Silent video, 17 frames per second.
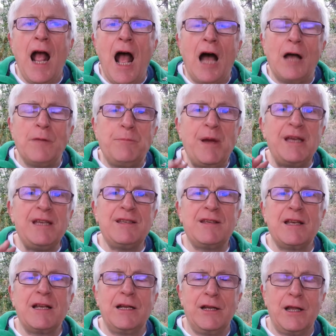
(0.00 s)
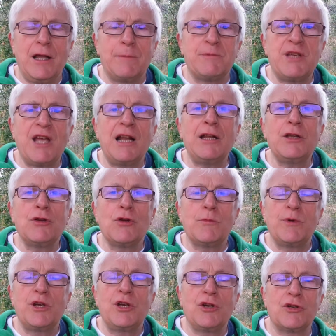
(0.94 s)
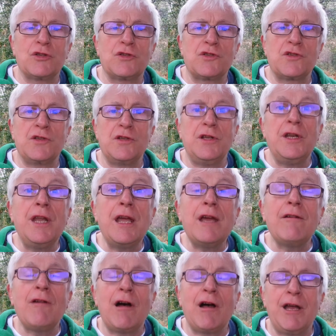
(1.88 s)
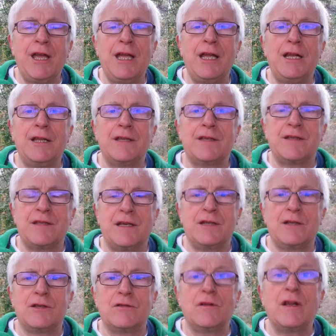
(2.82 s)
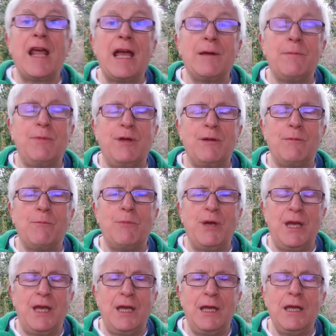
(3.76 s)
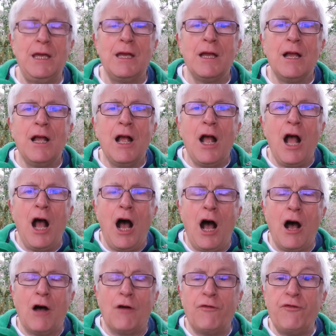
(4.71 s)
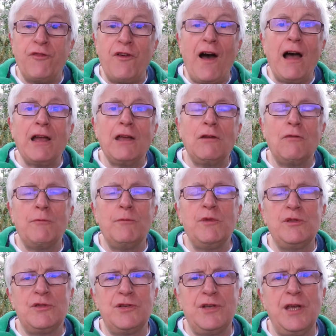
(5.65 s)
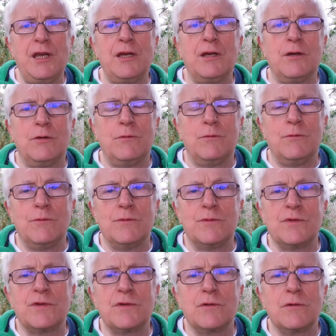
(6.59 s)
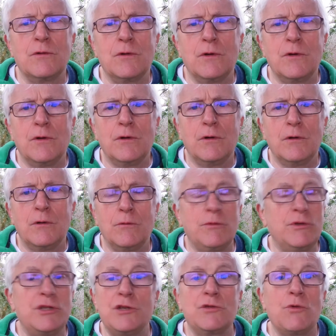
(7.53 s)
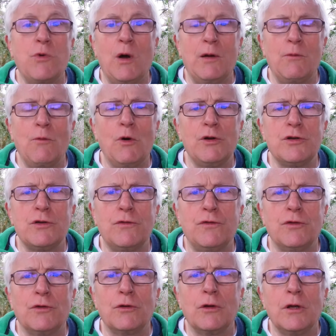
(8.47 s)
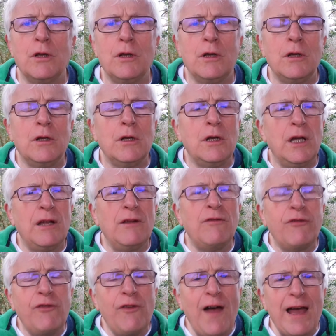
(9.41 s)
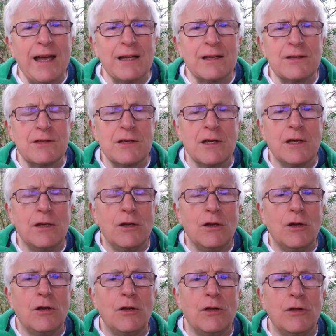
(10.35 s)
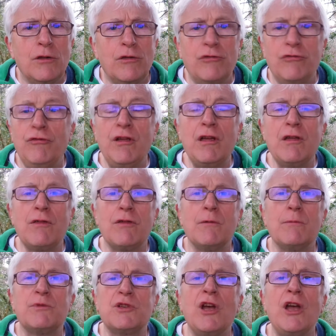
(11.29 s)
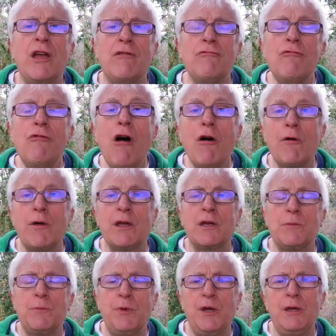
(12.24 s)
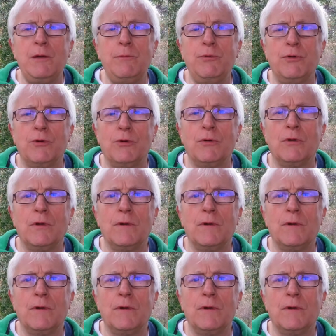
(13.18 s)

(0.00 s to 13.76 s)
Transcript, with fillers: And basically I'm telling you because near our healing centre and Airbnb are five museums which is quite wonderful. In fact, three of them to heroic people.